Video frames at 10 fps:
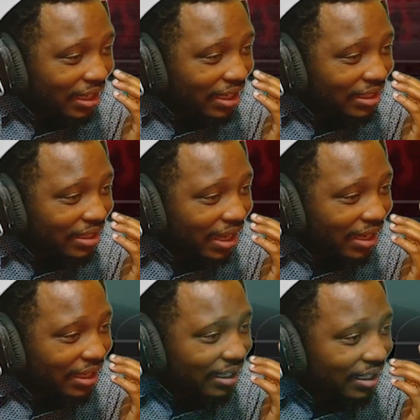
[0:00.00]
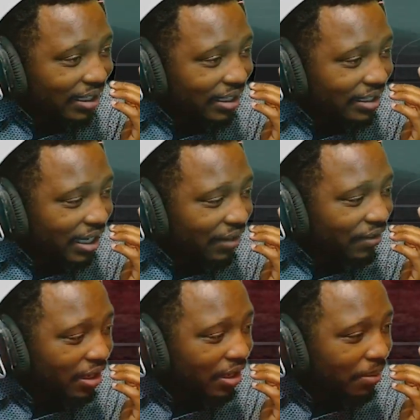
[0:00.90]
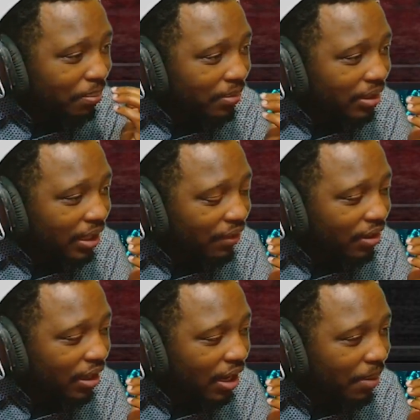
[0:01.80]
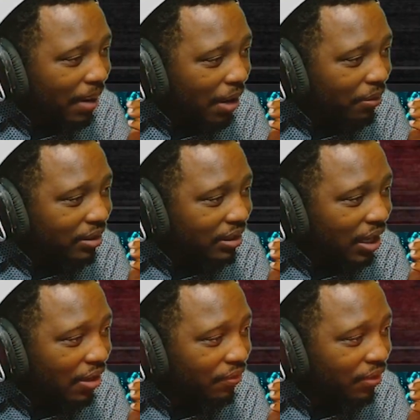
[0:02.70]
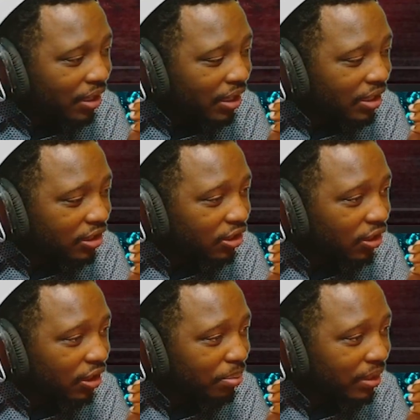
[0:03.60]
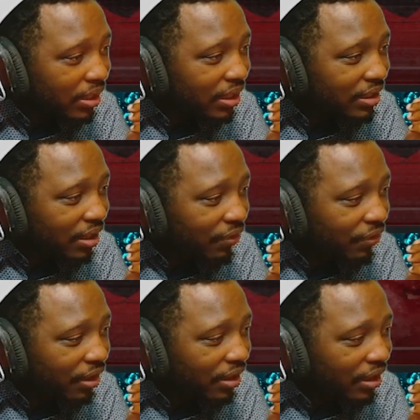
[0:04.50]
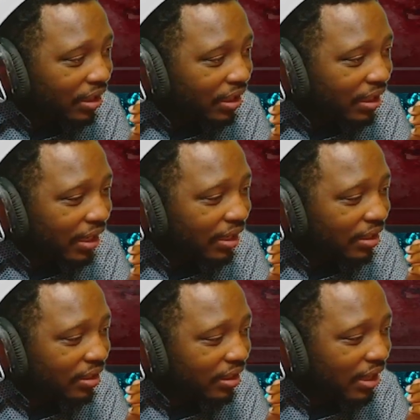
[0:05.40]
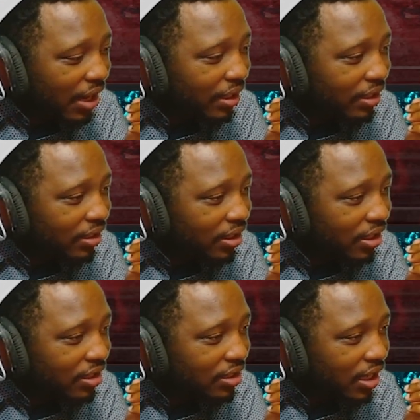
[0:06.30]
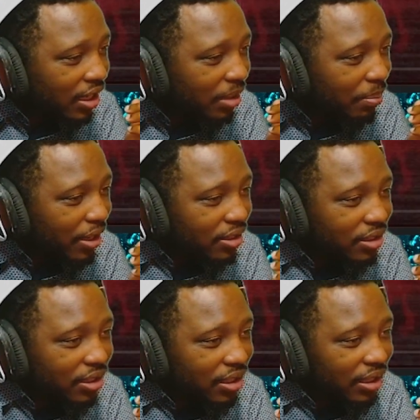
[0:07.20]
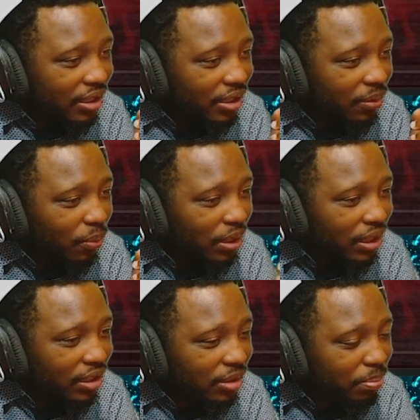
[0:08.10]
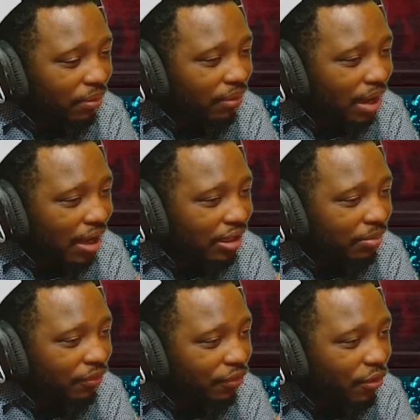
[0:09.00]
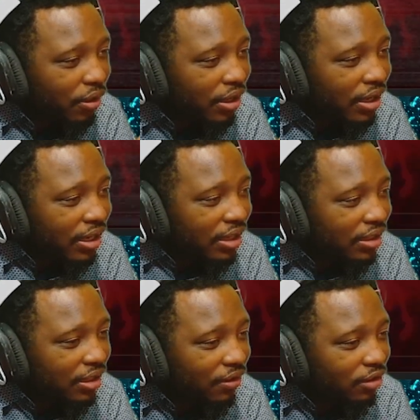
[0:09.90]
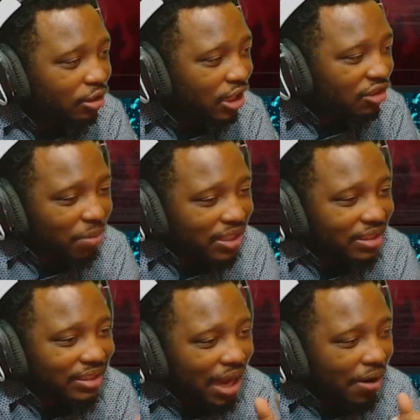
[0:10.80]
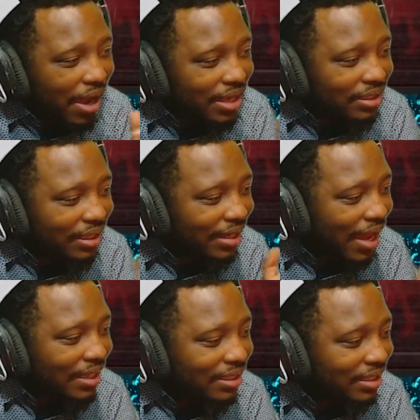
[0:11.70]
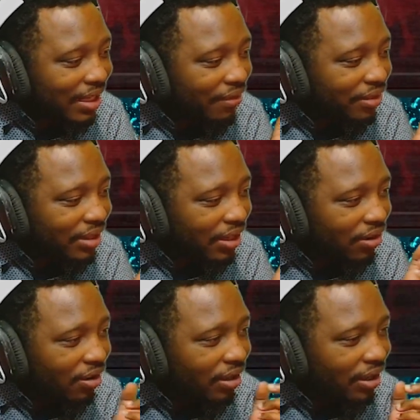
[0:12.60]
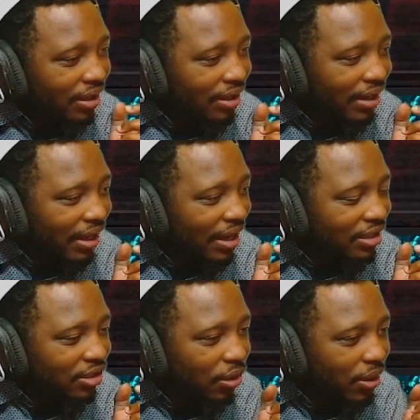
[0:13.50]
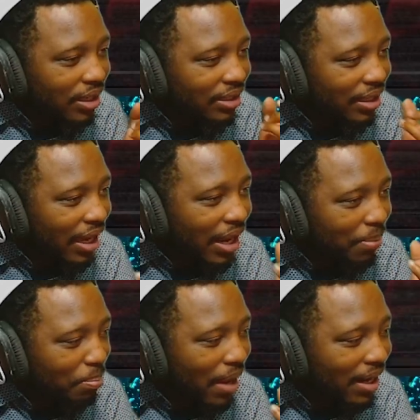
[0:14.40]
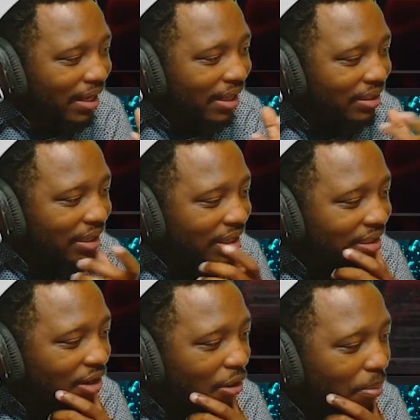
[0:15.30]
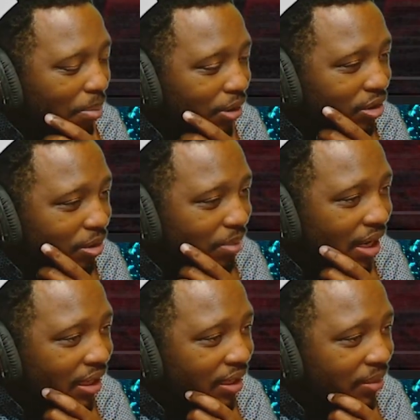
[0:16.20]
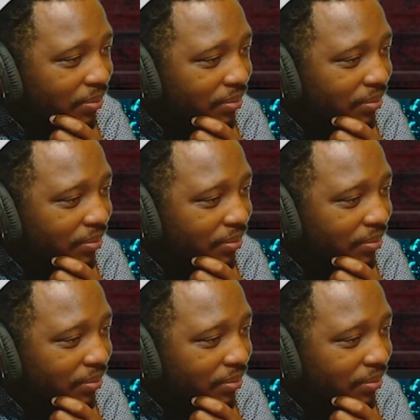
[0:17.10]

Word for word: it's like because even the uh, even the uh, power itself turned completely different. Like look how he looks compared to what he looked how he looked before. The transformation now has the glasses and everything on it like as though it's embedded into his own personal body.